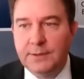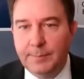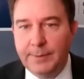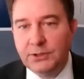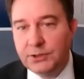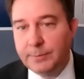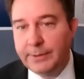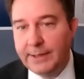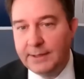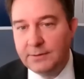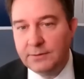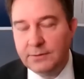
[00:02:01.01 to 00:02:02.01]
and pension
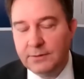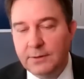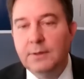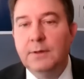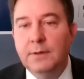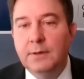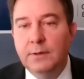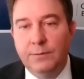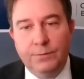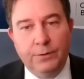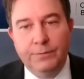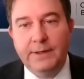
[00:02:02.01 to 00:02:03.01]
plans,
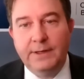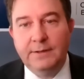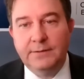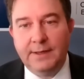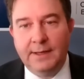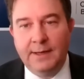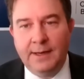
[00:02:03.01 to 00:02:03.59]
FERFIs and